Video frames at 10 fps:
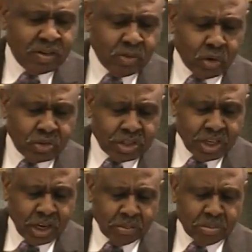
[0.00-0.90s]
Verse
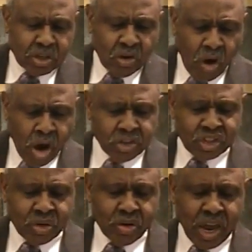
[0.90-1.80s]
10
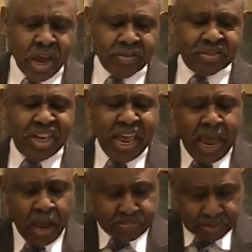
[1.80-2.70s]
Because you have
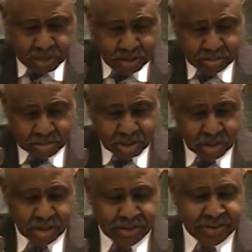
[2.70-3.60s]
kept
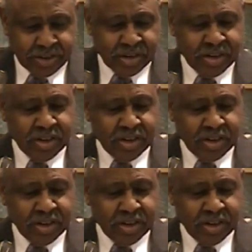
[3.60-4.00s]
mm-hmm.